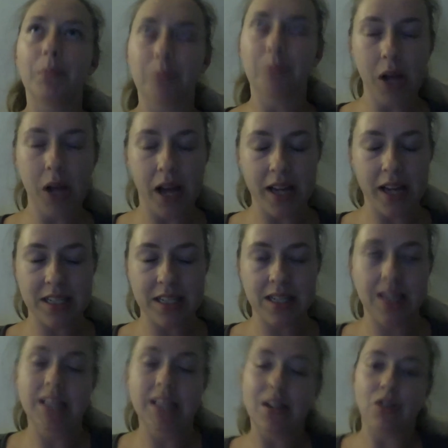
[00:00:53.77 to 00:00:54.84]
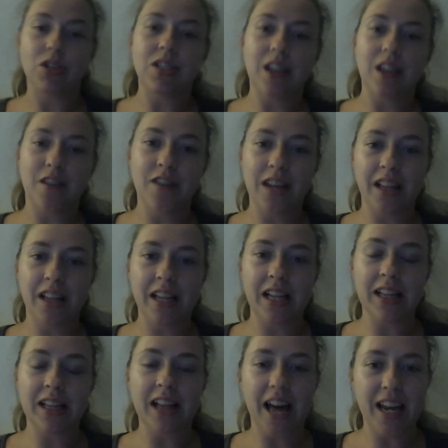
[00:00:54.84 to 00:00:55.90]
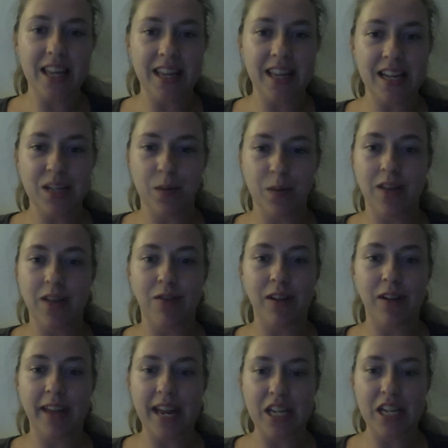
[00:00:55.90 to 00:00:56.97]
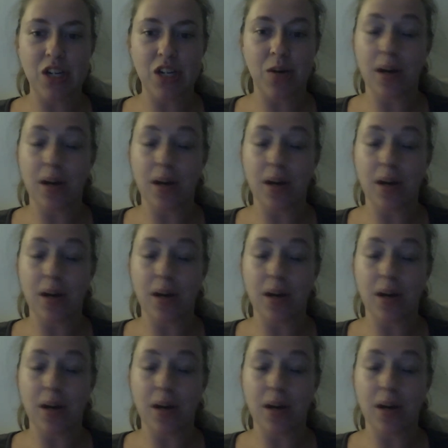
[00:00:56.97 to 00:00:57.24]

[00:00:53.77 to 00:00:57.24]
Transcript: but there's definitely a lot of things we can relate to.